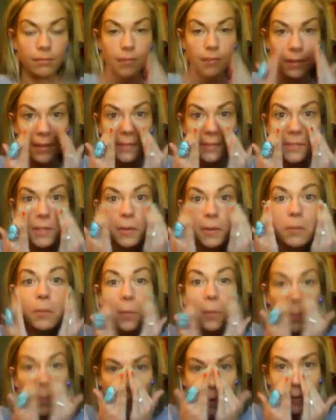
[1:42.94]
because they're
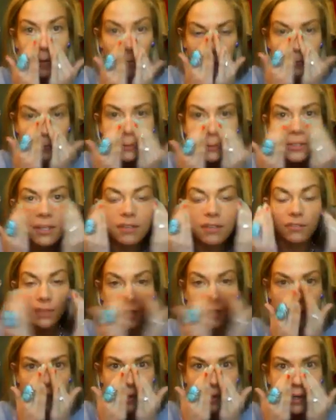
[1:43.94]
warm, so I feel
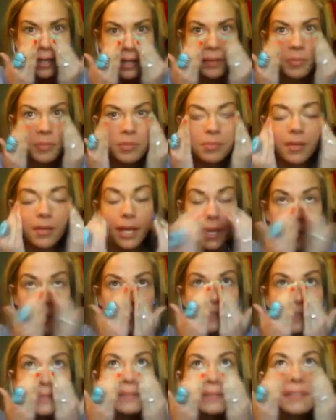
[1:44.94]
like it helps
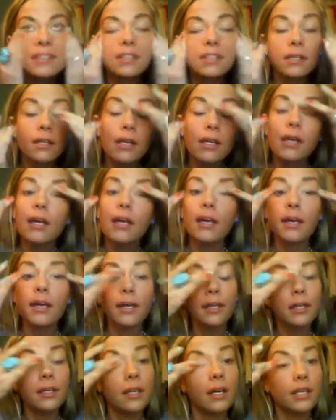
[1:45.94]
blend.
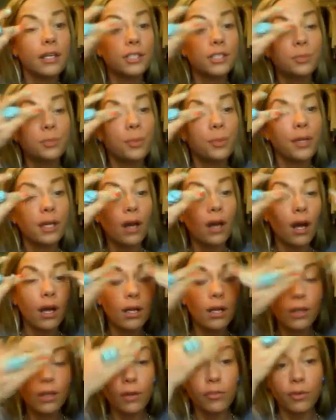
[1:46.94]
And I just put it
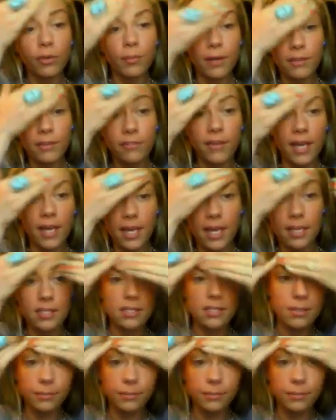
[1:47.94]
all over my face